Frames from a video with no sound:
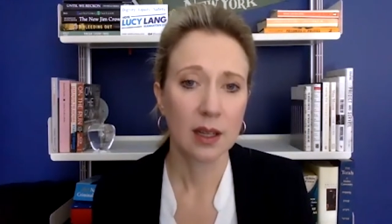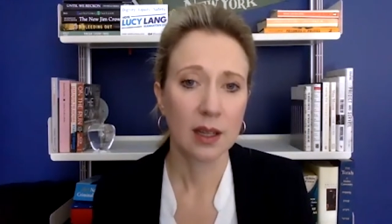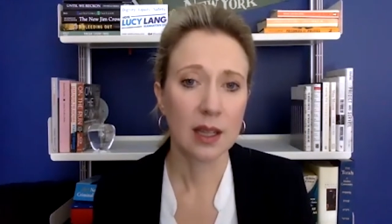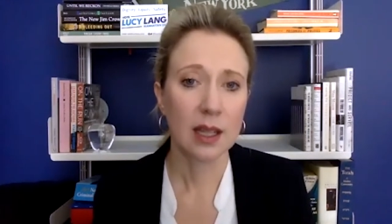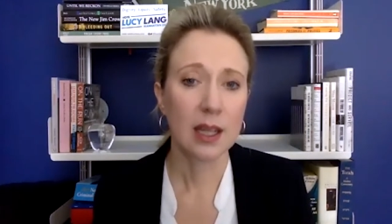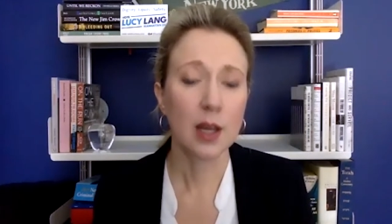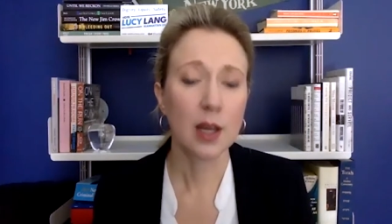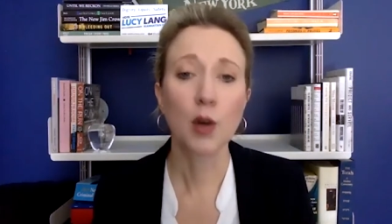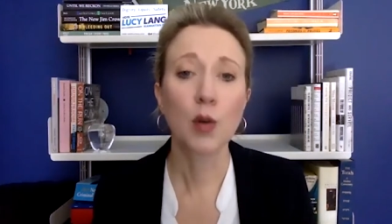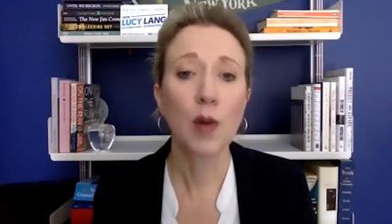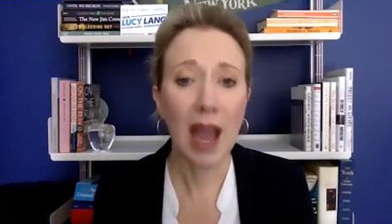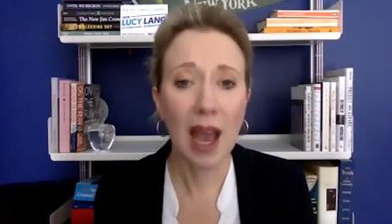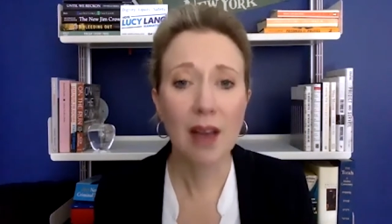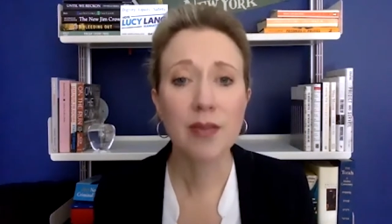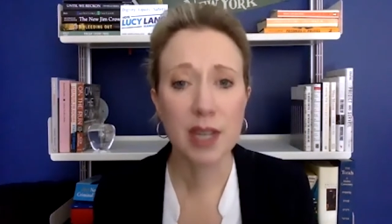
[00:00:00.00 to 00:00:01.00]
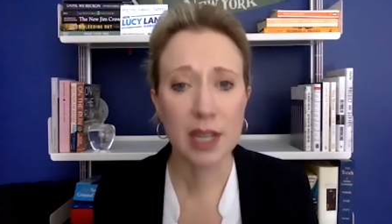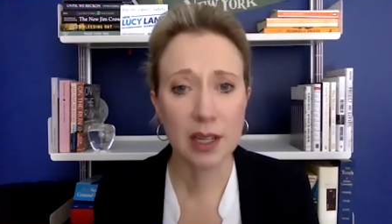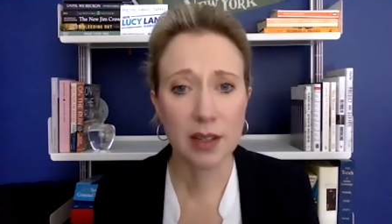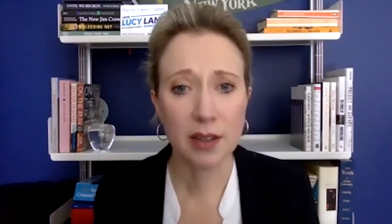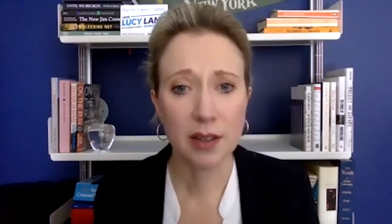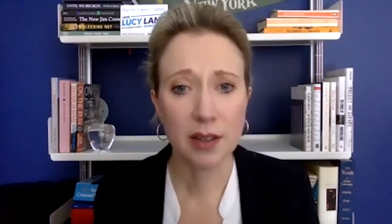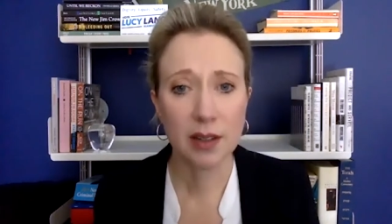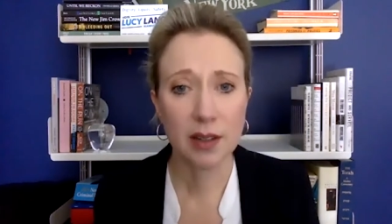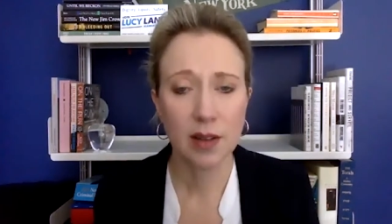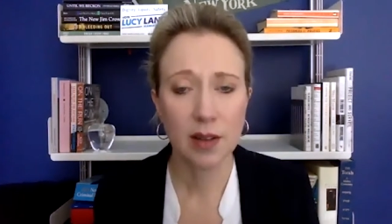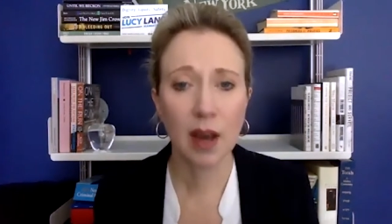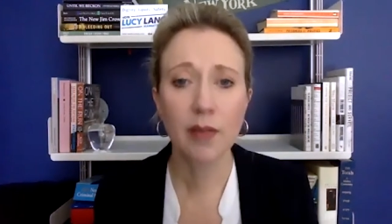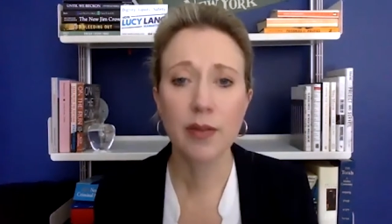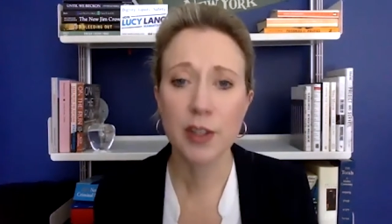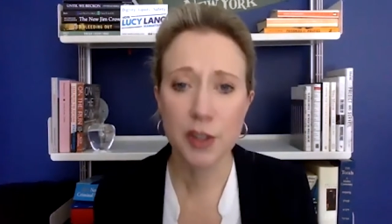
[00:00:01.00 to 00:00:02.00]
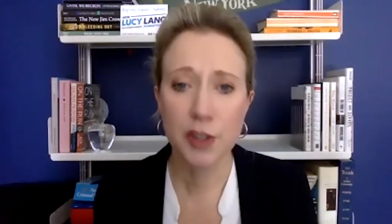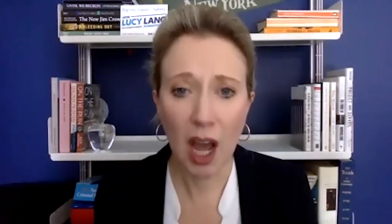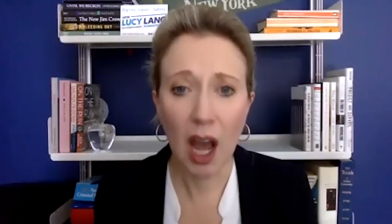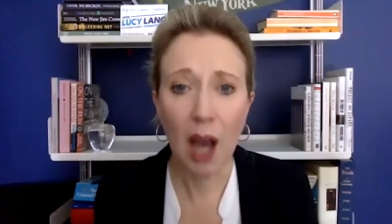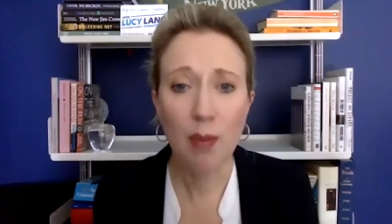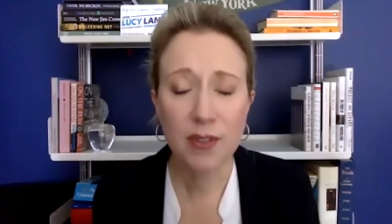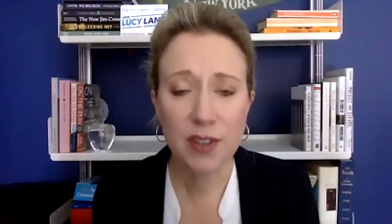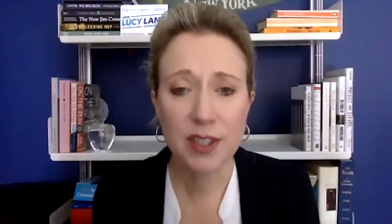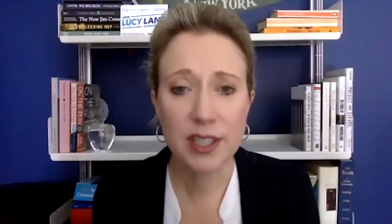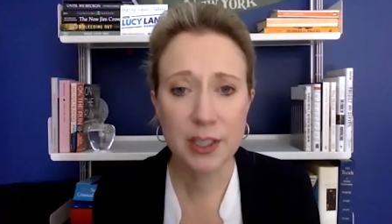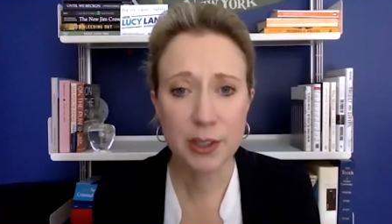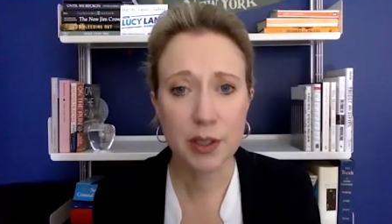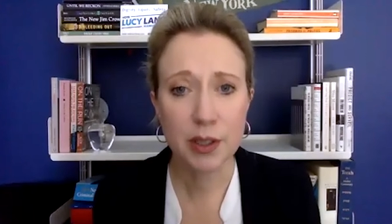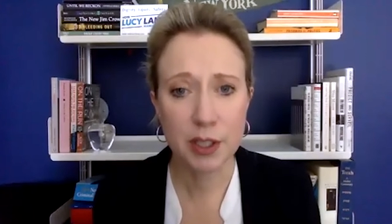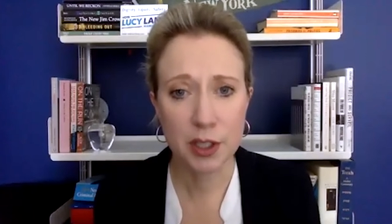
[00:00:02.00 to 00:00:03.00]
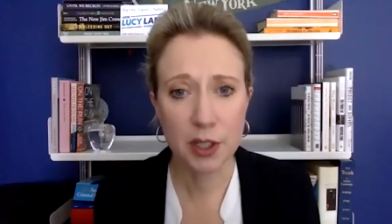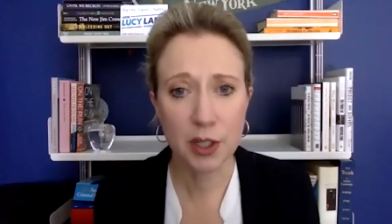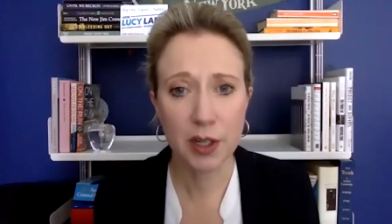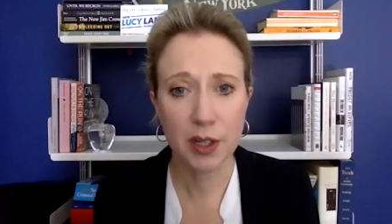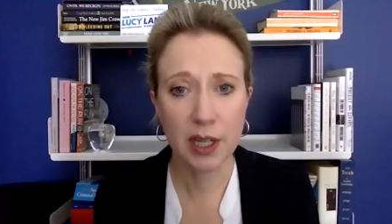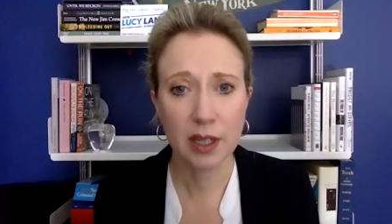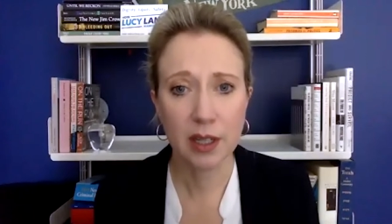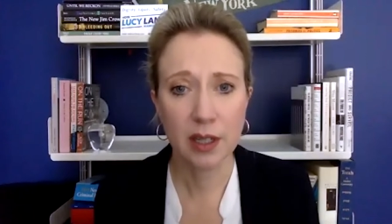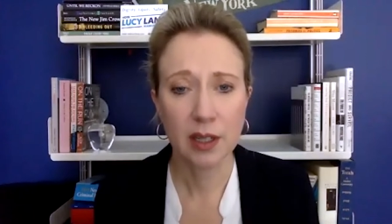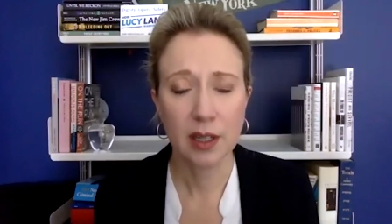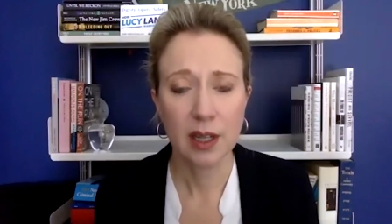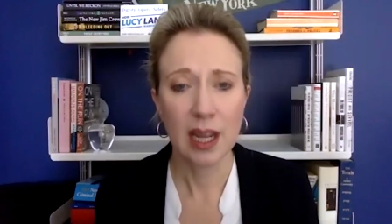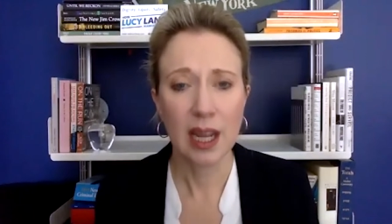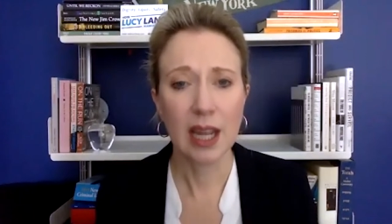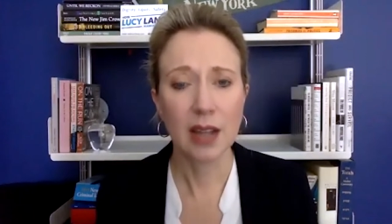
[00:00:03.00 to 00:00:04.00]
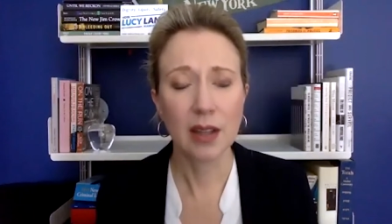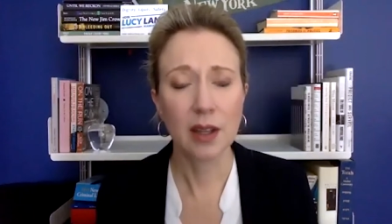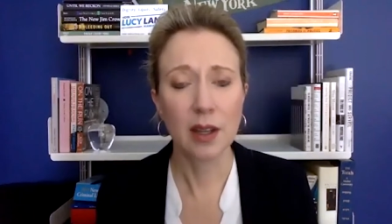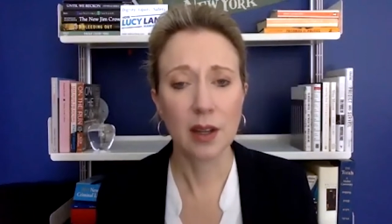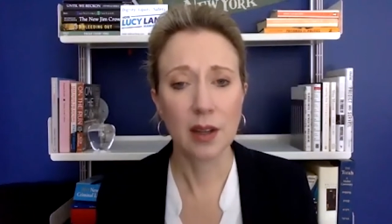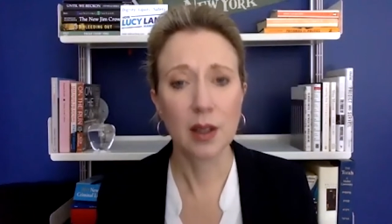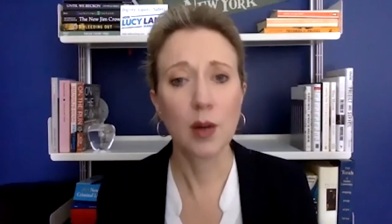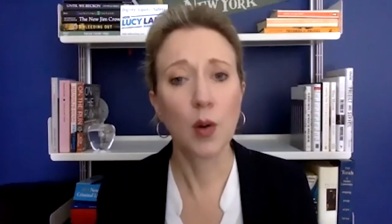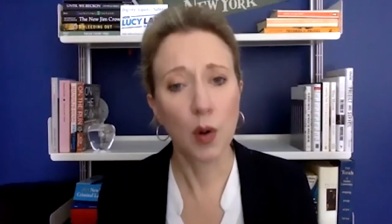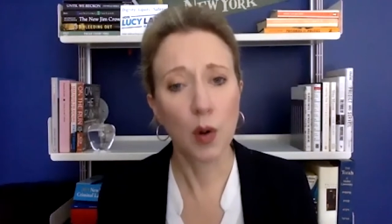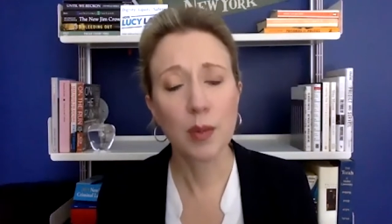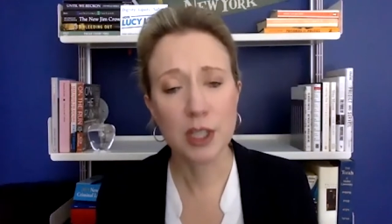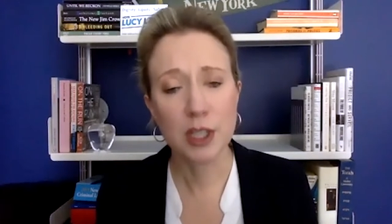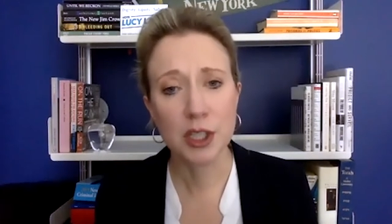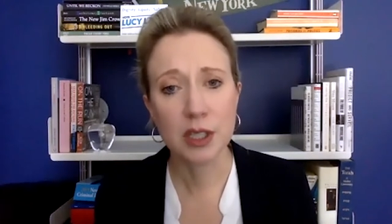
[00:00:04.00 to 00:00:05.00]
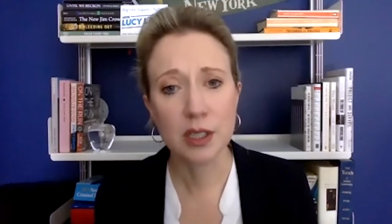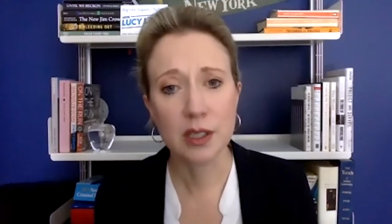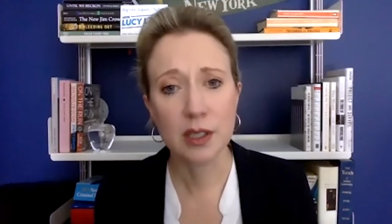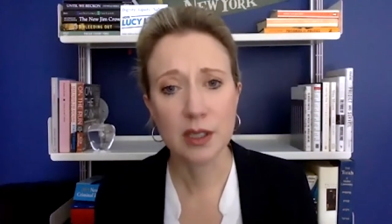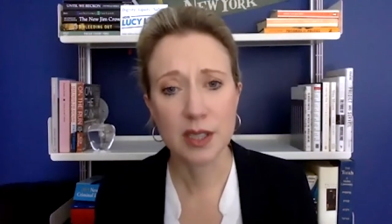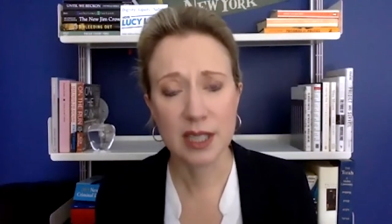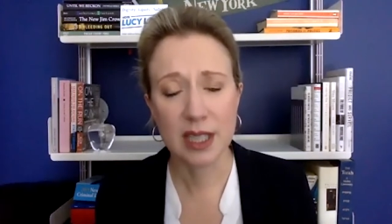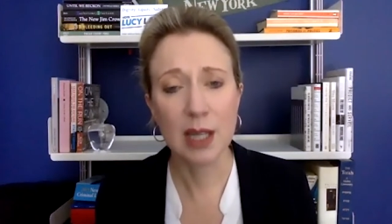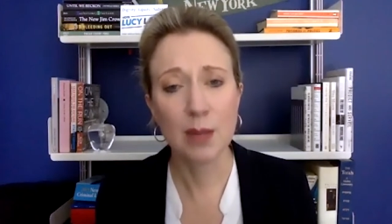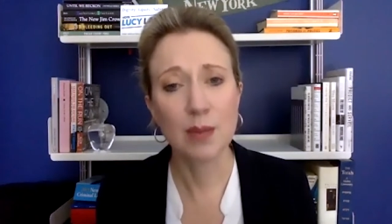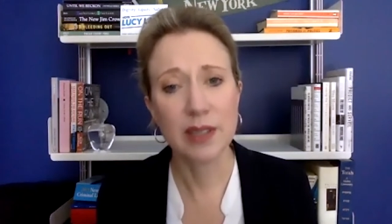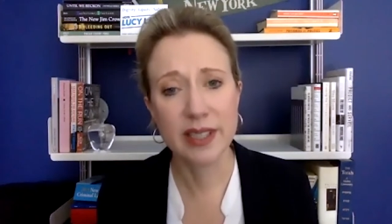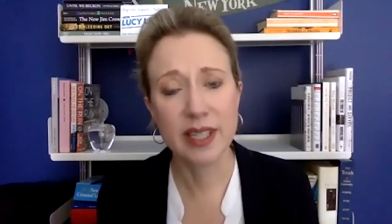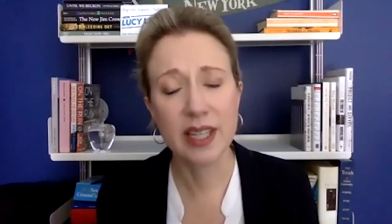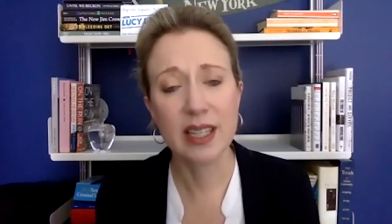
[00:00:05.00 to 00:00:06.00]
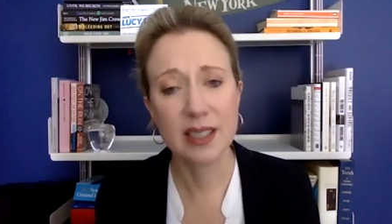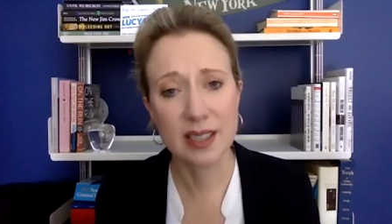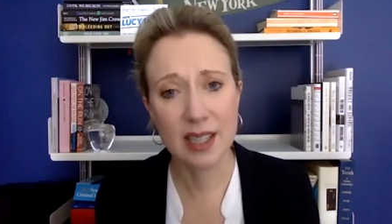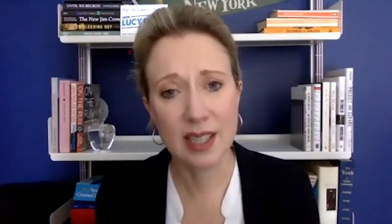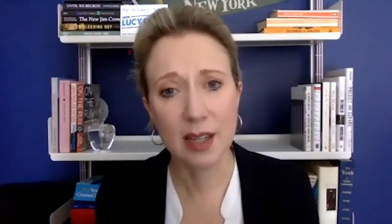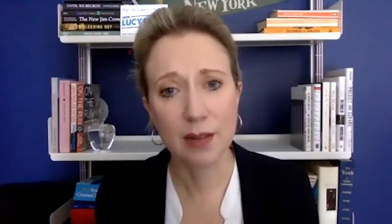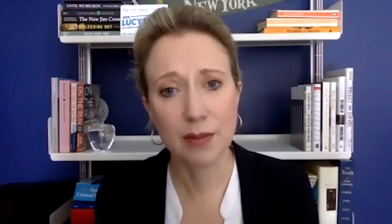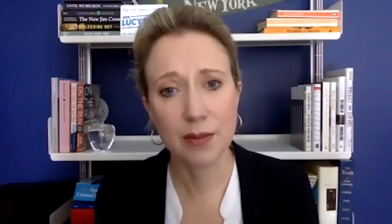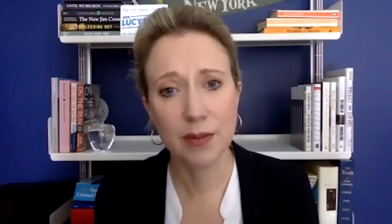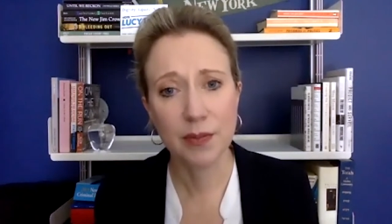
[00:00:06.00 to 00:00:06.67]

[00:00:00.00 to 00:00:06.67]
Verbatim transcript: the gravity of the job of the district attorney and the core mission to keep the city safe.